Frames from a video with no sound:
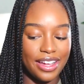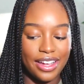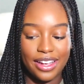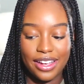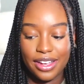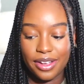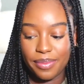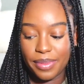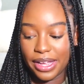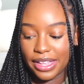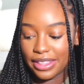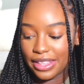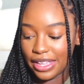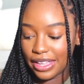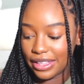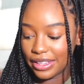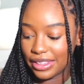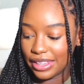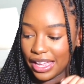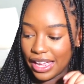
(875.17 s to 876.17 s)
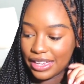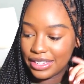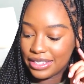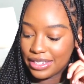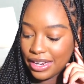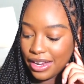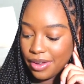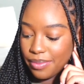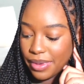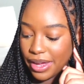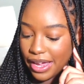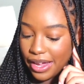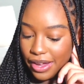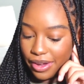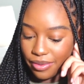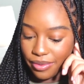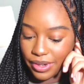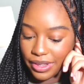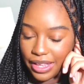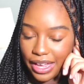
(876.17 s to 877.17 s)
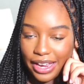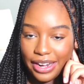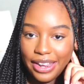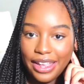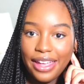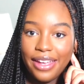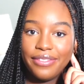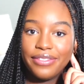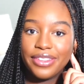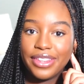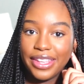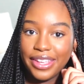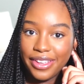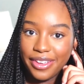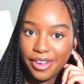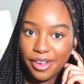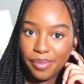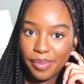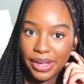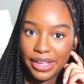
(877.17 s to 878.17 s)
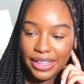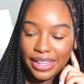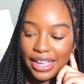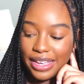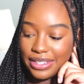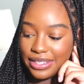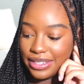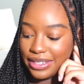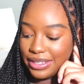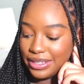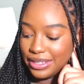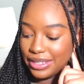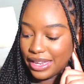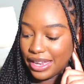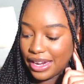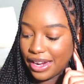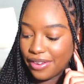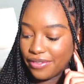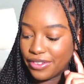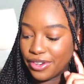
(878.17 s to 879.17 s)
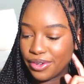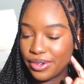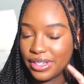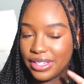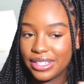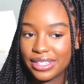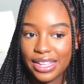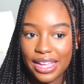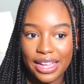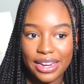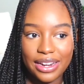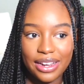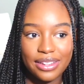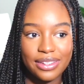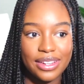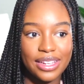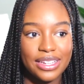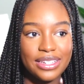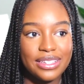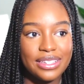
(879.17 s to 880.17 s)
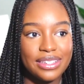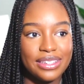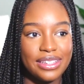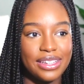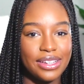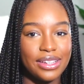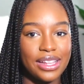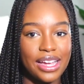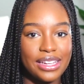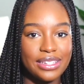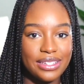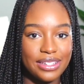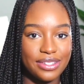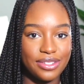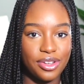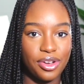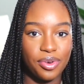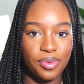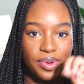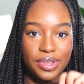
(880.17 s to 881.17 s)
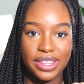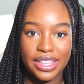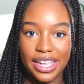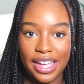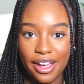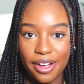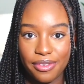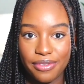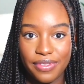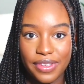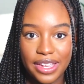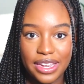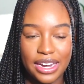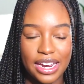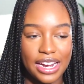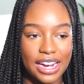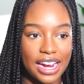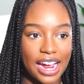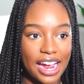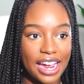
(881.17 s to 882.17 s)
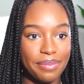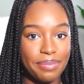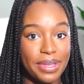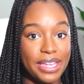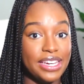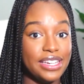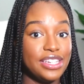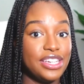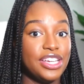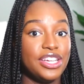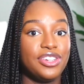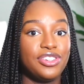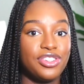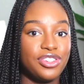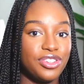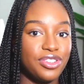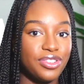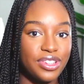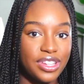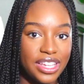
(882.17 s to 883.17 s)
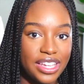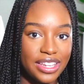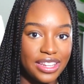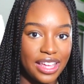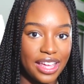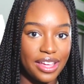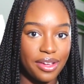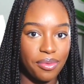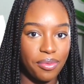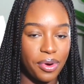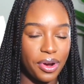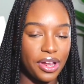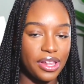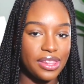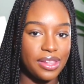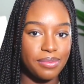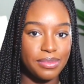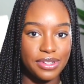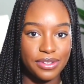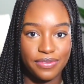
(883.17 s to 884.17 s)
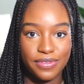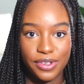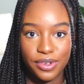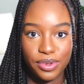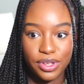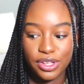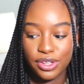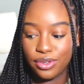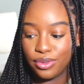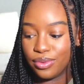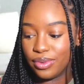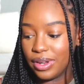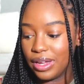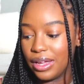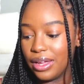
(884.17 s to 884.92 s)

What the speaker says: I think last time I relied heavily on my glasses, and I've noticed that unless the glasses go with the outfit and I'm intentionally like wearing them to feel cute,